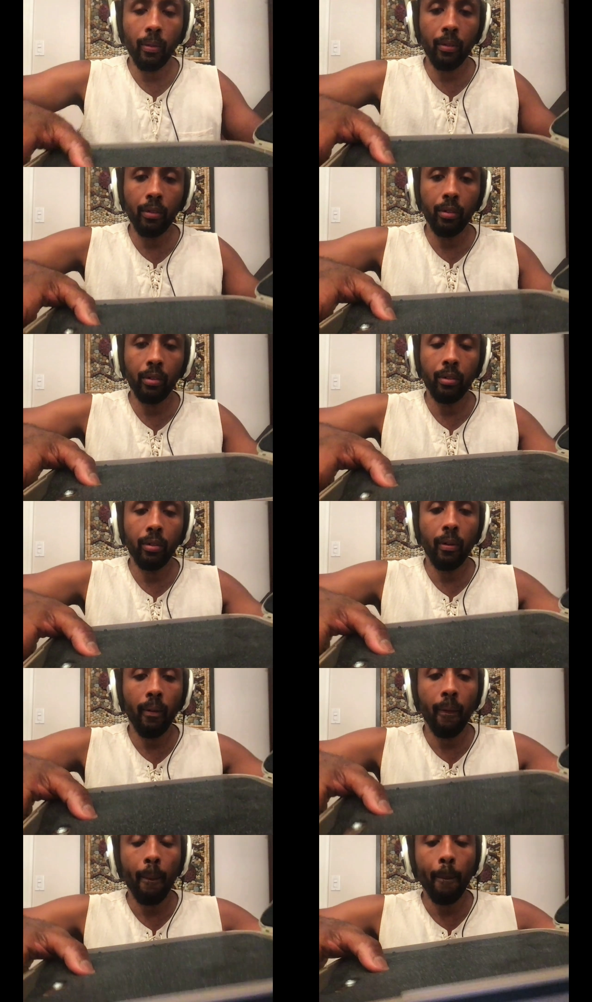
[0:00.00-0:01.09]

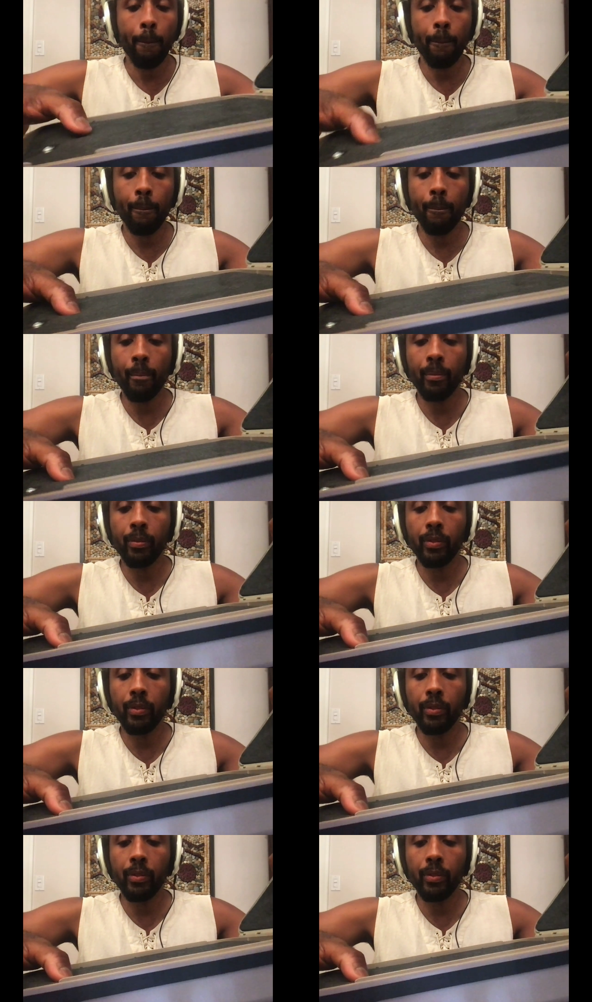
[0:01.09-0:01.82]
No one is speaking in this clip.